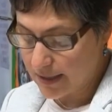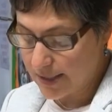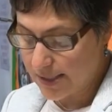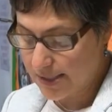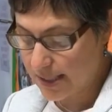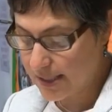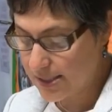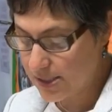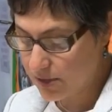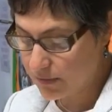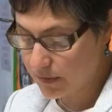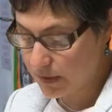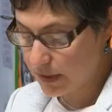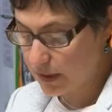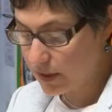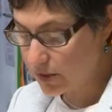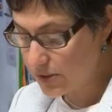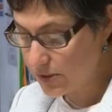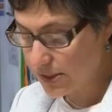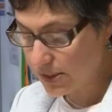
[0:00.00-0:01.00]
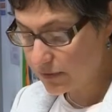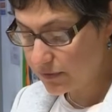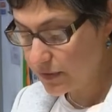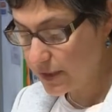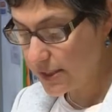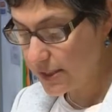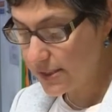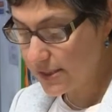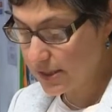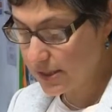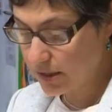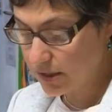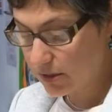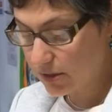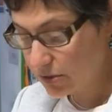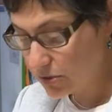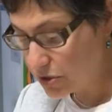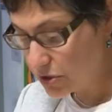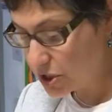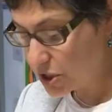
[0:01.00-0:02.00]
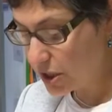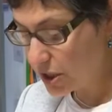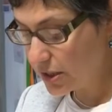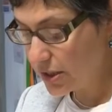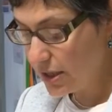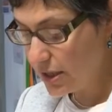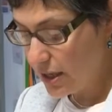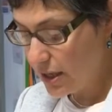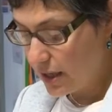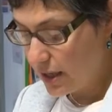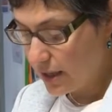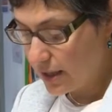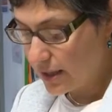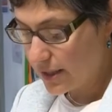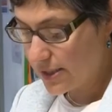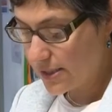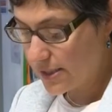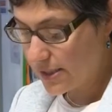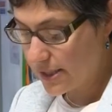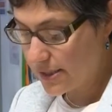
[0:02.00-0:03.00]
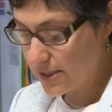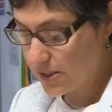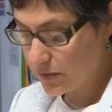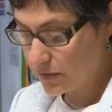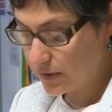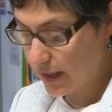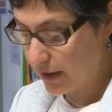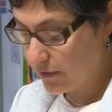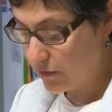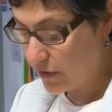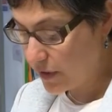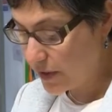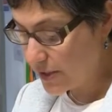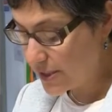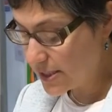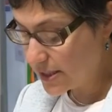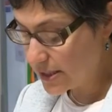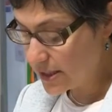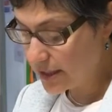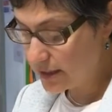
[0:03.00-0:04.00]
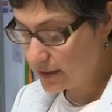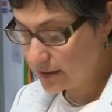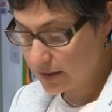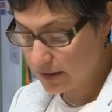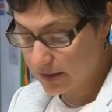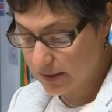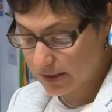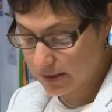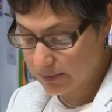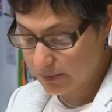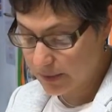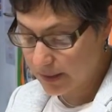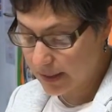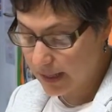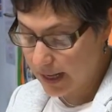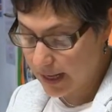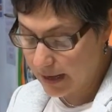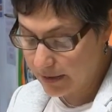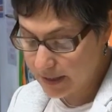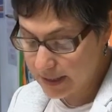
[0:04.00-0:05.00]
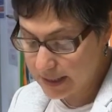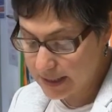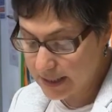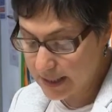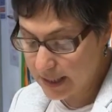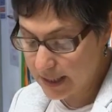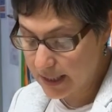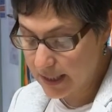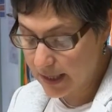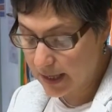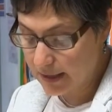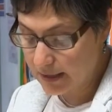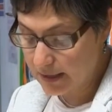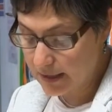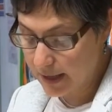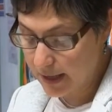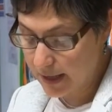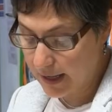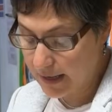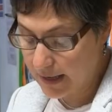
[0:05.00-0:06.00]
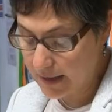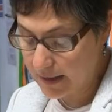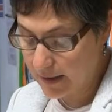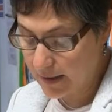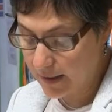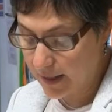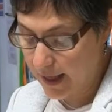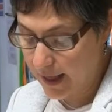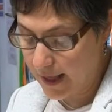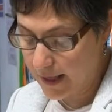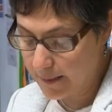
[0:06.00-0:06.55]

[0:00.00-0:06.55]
a sense of inclusiveness, inclusion, a sense of diversity, interdisciplinarity, and then